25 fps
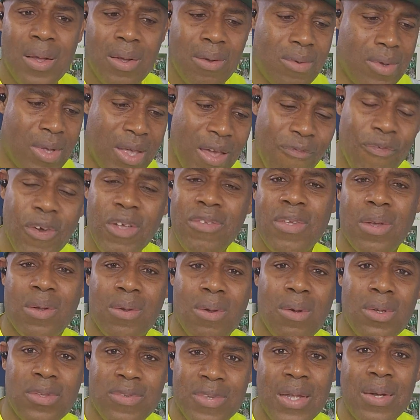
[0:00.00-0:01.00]
Give us a
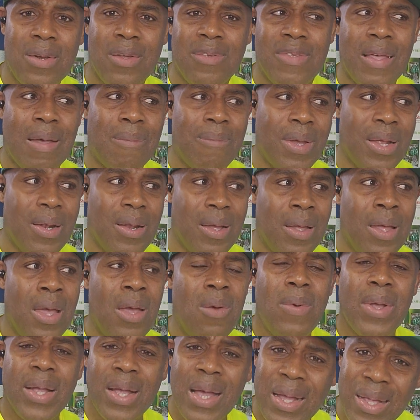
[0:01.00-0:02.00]
call, send us a mail.
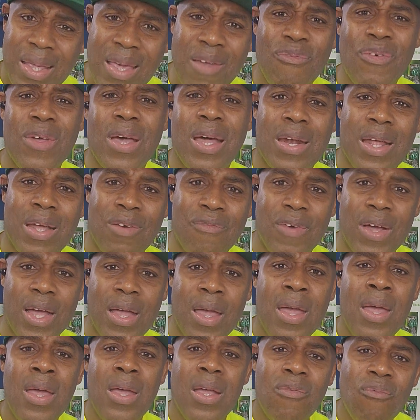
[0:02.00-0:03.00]
We can give you an advice.
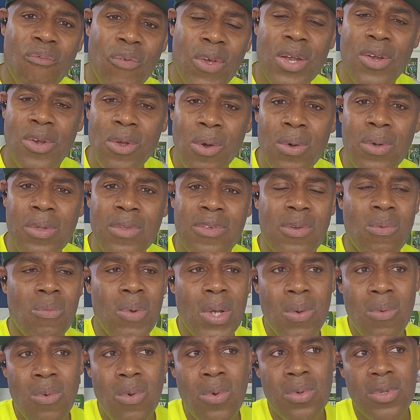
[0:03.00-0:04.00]
If we don't,
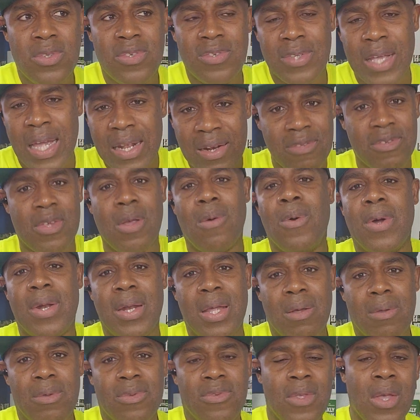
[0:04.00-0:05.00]
we will send
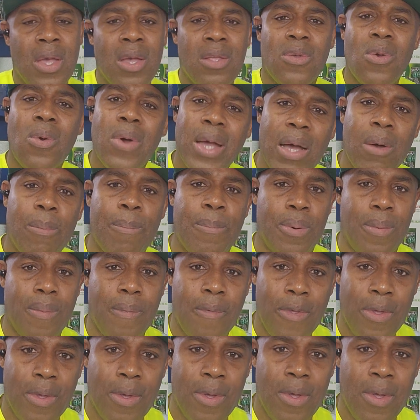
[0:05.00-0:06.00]
someone else to help.
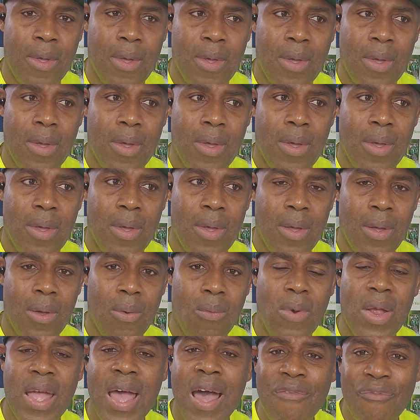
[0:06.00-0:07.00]

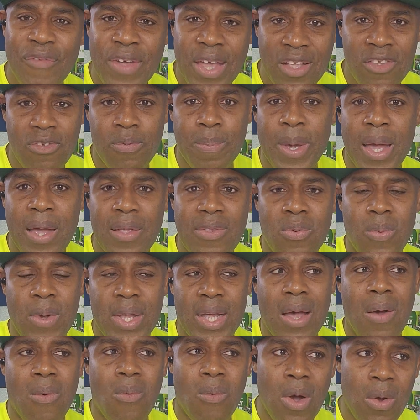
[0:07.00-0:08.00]
We have experts. We
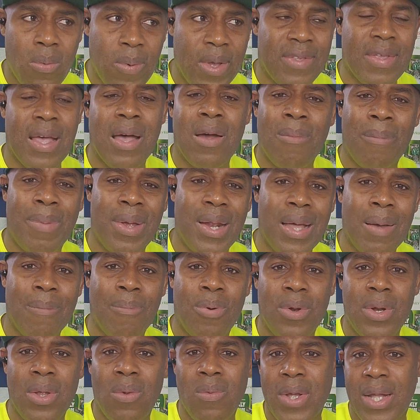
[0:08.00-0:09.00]
can work with our umbrella
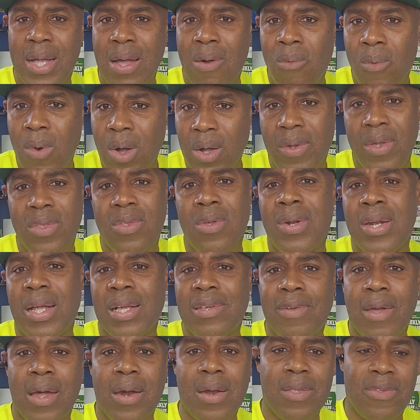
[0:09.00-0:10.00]
body. We can work with other
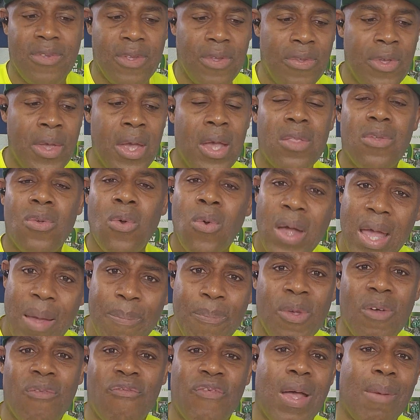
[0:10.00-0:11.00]
charities to
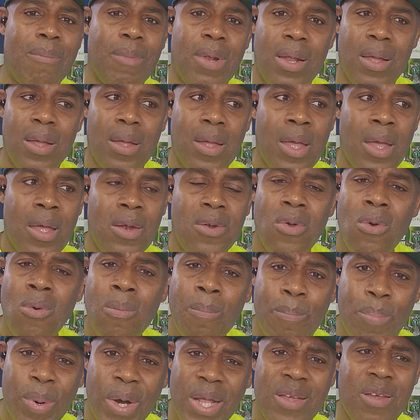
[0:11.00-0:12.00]
help your family.
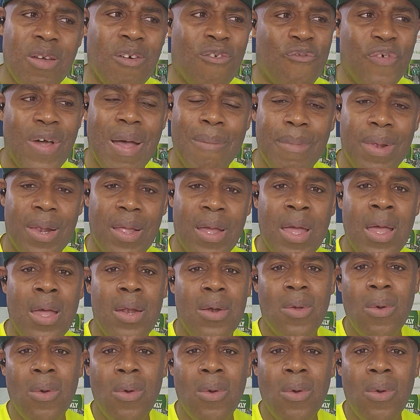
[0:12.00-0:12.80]
Don't break your family.